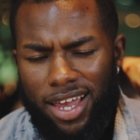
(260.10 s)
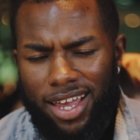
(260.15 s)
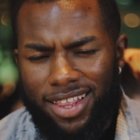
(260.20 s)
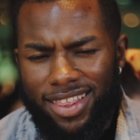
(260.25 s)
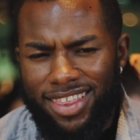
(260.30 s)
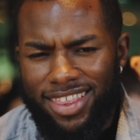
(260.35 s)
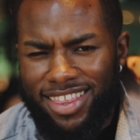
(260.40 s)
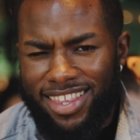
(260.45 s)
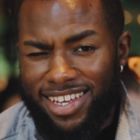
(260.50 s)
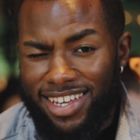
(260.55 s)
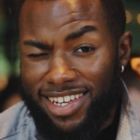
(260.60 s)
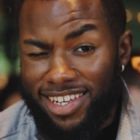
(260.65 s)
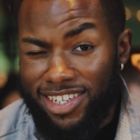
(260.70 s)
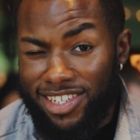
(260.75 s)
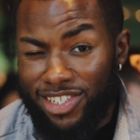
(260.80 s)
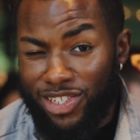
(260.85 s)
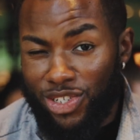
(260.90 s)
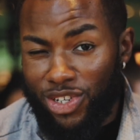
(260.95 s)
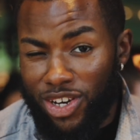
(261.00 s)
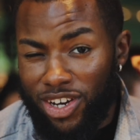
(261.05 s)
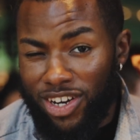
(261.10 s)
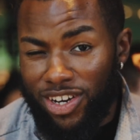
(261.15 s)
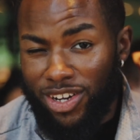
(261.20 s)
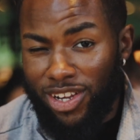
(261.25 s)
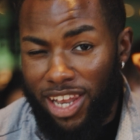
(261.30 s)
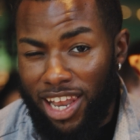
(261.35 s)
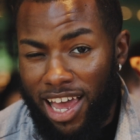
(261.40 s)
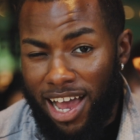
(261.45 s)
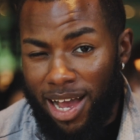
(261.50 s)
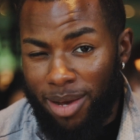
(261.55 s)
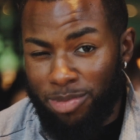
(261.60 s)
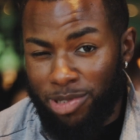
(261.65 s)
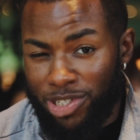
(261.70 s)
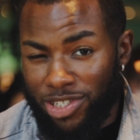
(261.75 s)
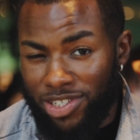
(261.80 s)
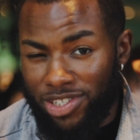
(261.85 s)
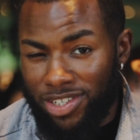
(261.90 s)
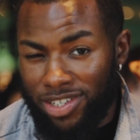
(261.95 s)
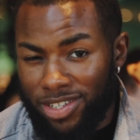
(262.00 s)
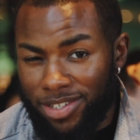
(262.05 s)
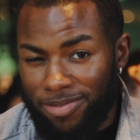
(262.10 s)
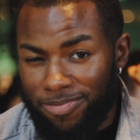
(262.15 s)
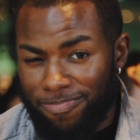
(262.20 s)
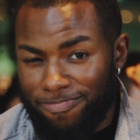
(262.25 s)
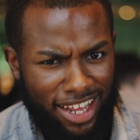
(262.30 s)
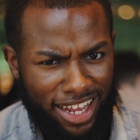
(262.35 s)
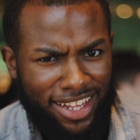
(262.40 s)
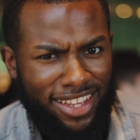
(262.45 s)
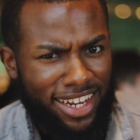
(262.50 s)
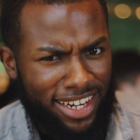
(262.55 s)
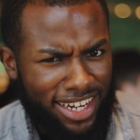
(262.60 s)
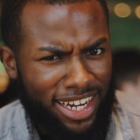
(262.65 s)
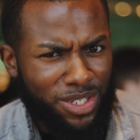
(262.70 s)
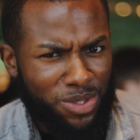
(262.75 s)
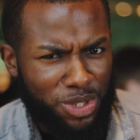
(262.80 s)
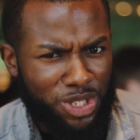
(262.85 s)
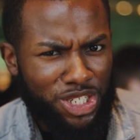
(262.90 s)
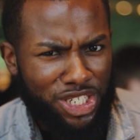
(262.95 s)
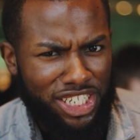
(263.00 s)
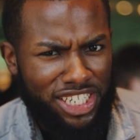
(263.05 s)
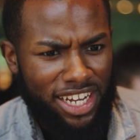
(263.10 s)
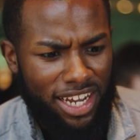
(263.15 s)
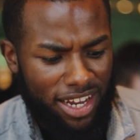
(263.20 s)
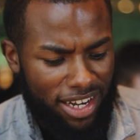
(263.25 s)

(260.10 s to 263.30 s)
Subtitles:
and these are lobster. And I think that's what she